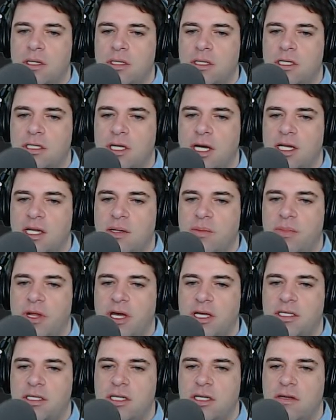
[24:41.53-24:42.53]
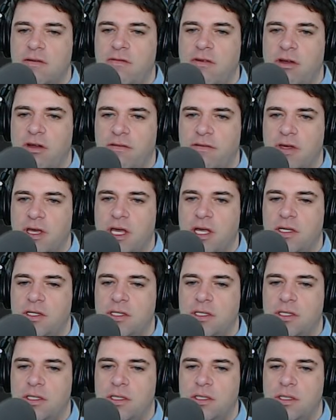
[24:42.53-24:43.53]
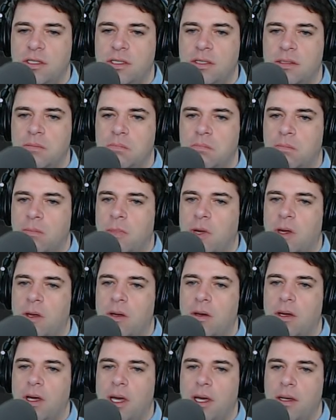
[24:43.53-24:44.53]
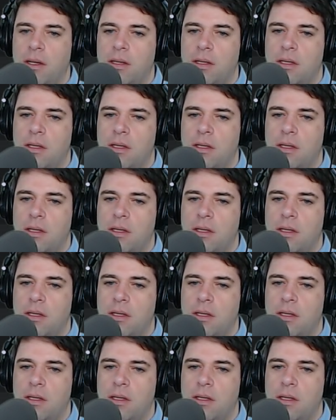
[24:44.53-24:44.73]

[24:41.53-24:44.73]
Design complexity, verification. Okay.